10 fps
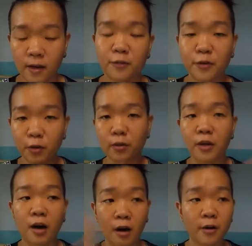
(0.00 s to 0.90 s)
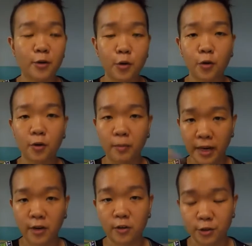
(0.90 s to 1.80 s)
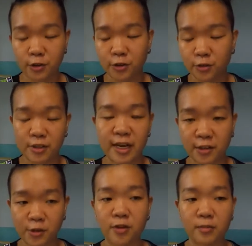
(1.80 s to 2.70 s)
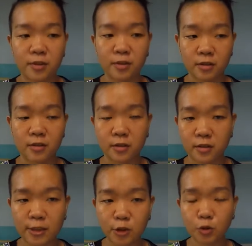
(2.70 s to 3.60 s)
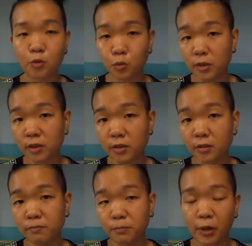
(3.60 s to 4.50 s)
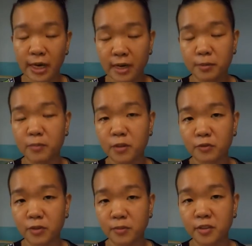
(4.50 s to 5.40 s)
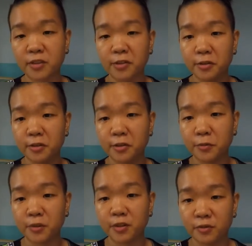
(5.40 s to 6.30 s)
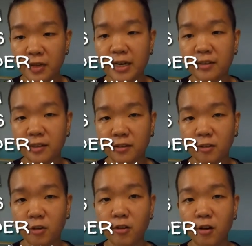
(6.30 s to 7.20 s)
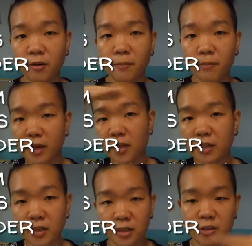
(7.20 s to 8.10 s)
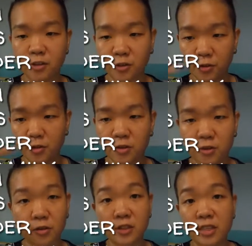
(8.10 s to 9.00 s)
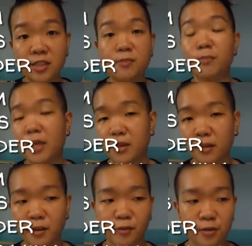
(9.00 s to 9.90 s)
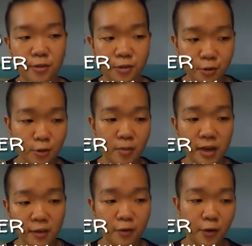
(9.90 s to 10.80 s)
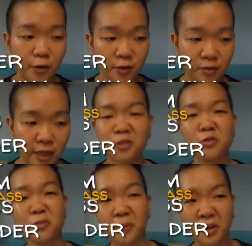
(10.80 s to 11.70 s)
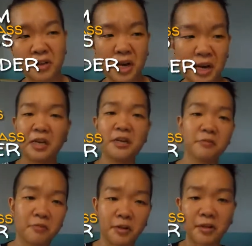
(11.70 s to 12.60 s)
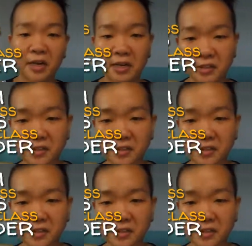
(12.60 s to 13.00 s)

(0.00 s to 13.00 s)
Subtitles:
If you're a hardcore biologist or taxonomist, you will perhaps be familiar with the fact that there are many inserts to these main levels. So you might have heard of like superclass, infraclass,